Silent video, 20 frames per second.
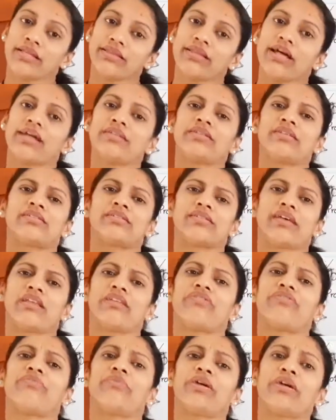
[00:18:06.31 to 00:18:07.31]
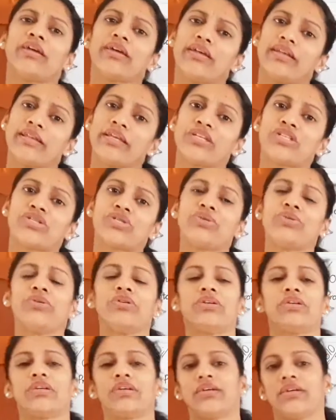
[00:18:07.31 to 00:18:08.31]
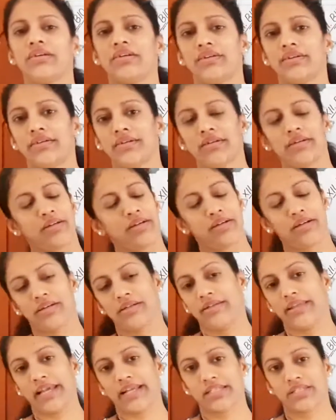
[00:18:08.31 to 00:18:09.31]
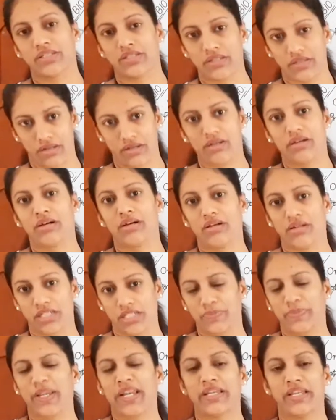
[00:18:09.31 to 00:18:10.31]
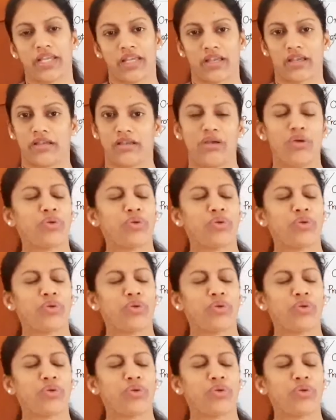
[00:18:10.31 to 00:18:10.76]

That itself may lead to next spreading.